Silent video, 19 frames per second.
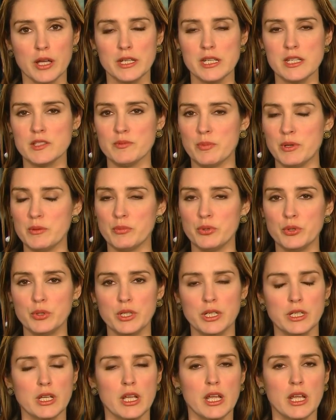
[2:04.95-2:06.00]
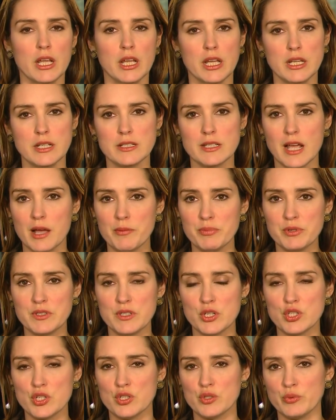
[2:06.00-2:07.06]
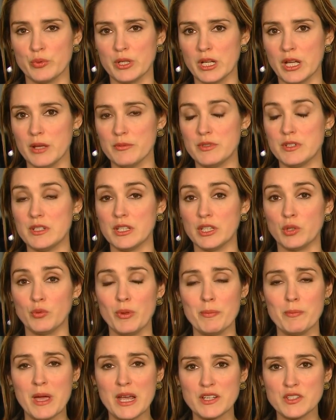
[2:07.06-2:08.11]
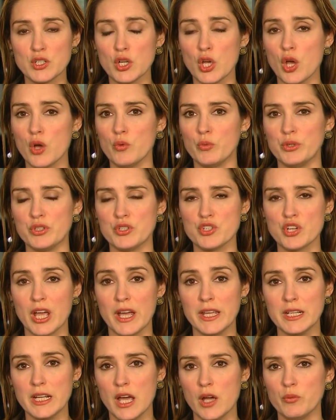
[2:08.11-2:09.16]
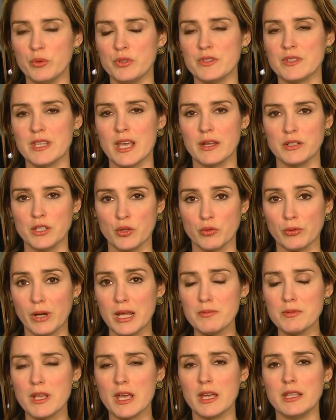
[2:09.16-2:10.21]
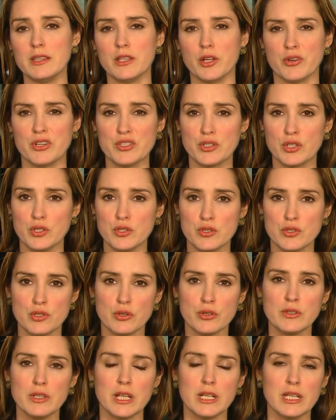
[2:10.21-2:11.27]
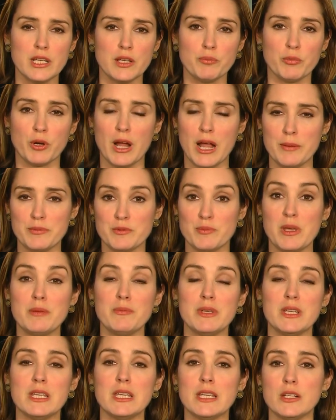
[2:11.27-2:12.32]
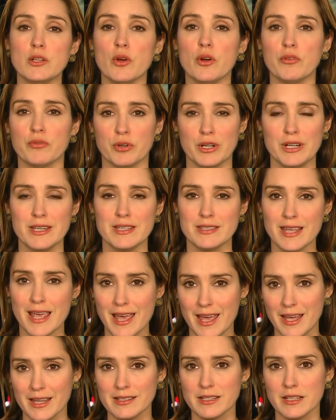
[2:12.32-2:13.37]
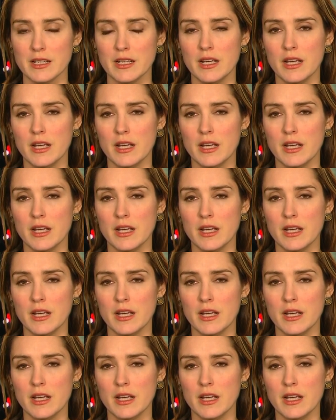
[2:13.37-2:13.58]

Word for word: He's been put in top positions when it comes to dealing with Mexico, with China, with Saudi Arabia, and there is concern that he perhaps may be in over his head.